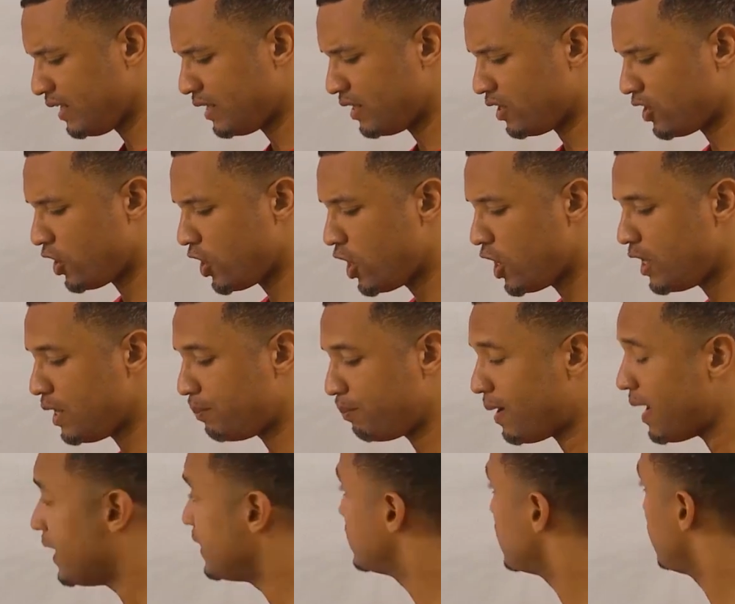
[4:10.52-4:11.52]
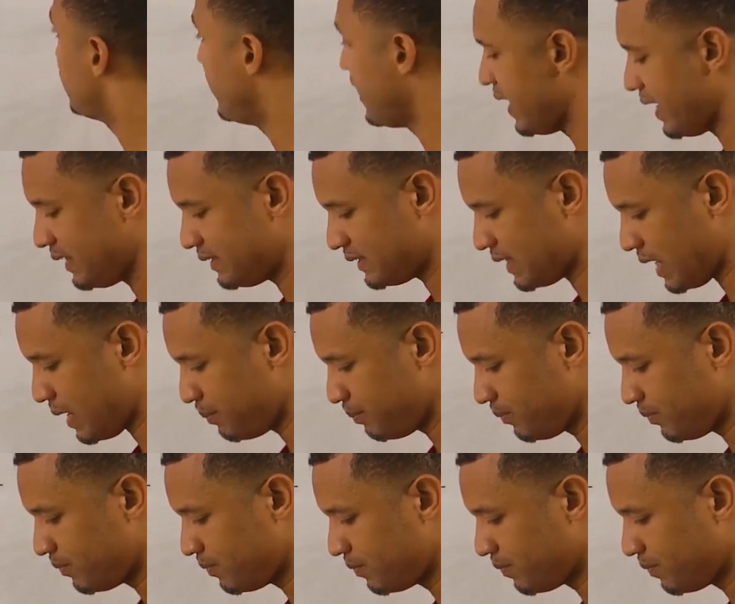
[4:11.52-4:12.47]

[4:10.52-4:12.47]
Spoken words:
in the early part of the exam.